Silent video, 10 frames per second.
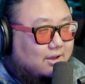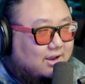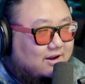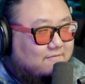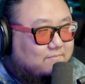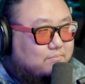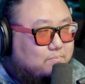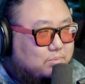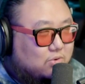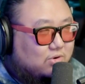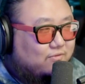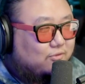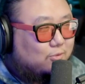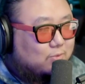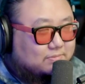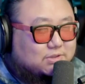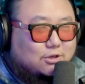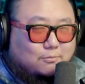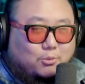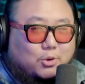kind of beautiful,
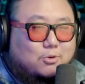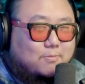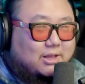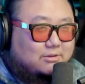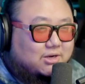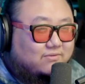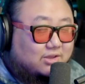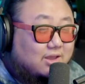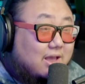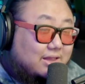whimsical boy group element of it.